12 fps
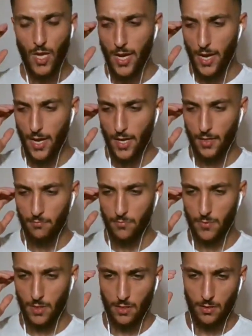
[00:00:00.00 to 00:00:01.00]

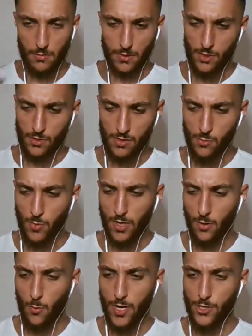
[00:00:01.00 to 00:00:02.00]
And this
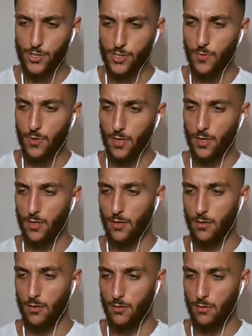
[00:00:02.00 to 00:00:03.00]
were the questions for
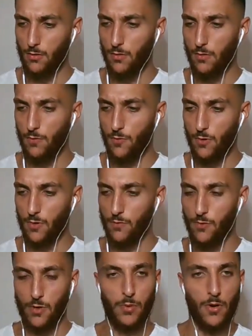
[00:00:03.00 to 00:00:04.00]
the
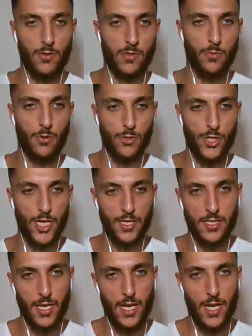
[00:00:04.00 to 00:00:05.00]
Paws
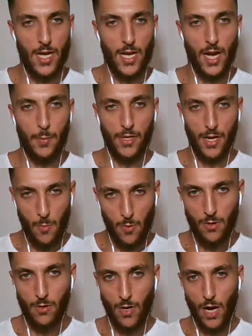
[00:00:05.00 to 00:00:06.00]
project. I mean, I
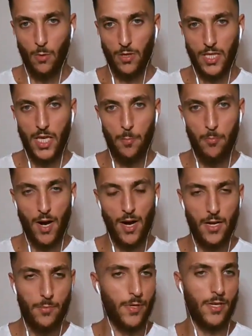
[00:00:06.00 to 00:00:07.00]
will keep
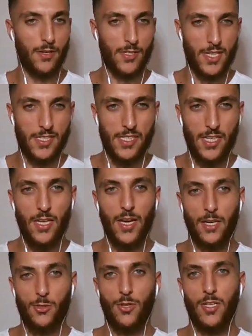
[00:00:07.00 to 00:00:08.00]
buying because I see
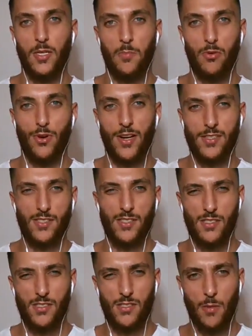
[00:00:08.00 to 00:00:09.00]
actually the price
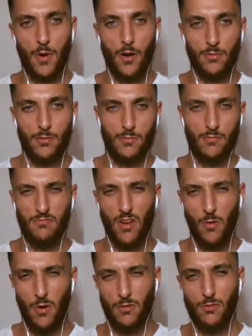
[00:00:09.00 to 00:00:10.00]
is about
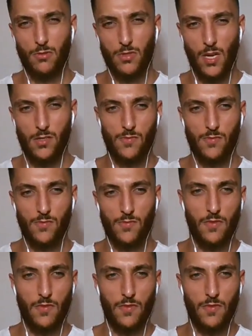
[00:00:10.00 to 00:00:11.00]
around
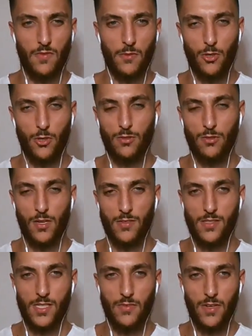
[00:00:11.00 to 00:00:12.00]
2,500 Satoshi,
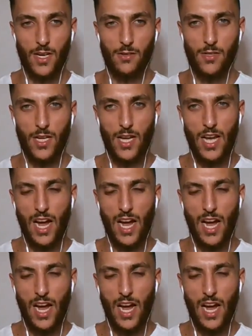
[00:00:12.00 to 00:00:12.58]
2,700.